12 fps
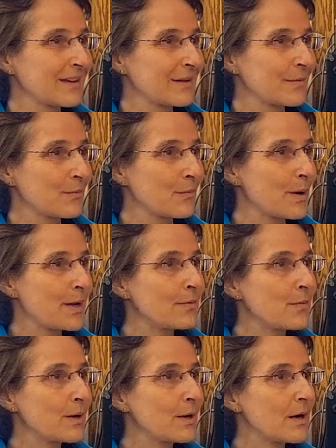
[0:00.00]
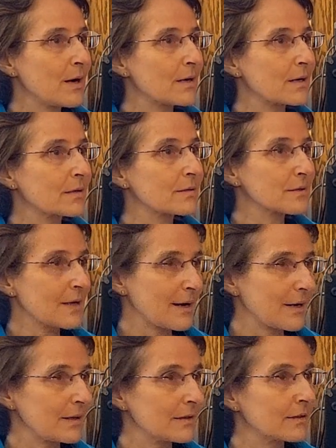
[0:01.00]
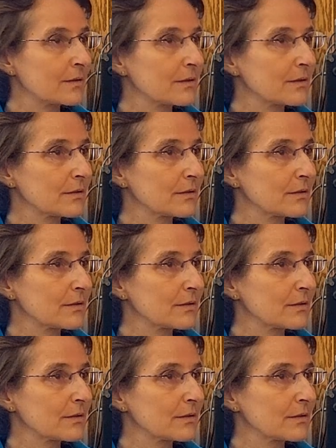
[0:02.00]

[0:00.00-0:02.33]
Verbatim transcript: when we are silent,